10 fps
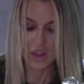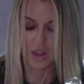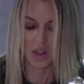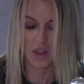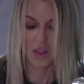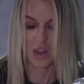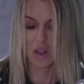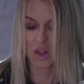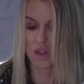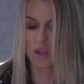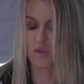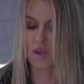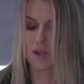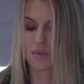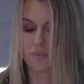
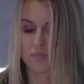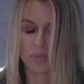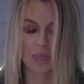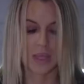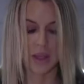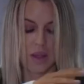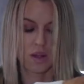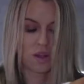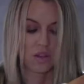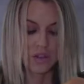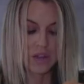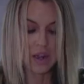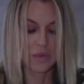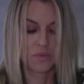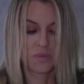Okay, so
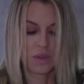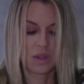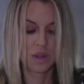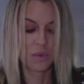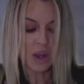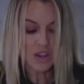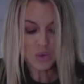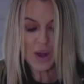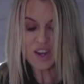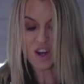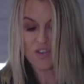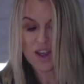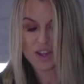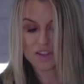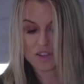now we're going to add in our
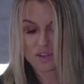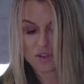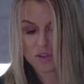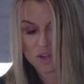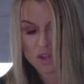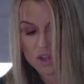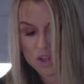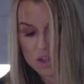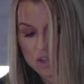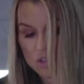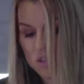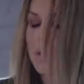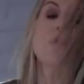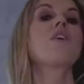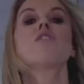eggs.
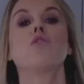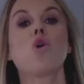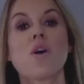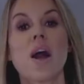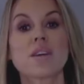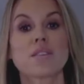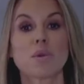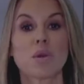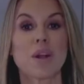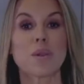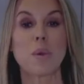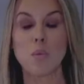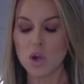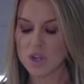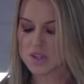So we've got 4 eggs, I'm going to add them in
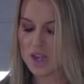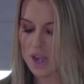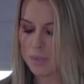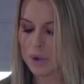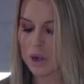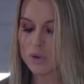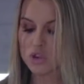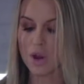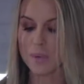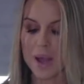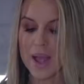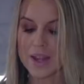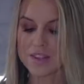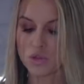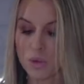one at a time. I always crack my
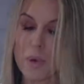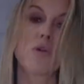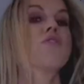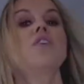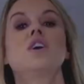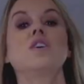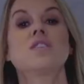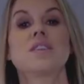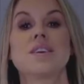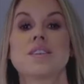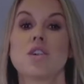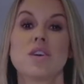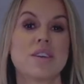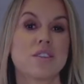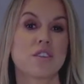eggs into a bowl first. It's a
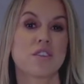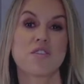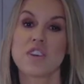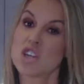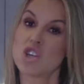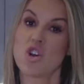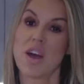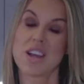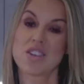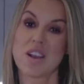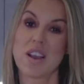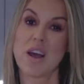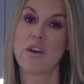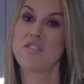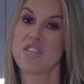lot easier to fish your eggshell
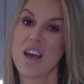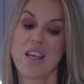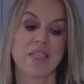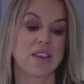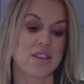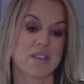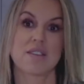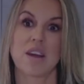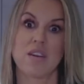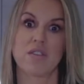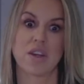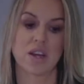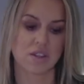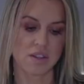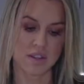out of that than it is out of that.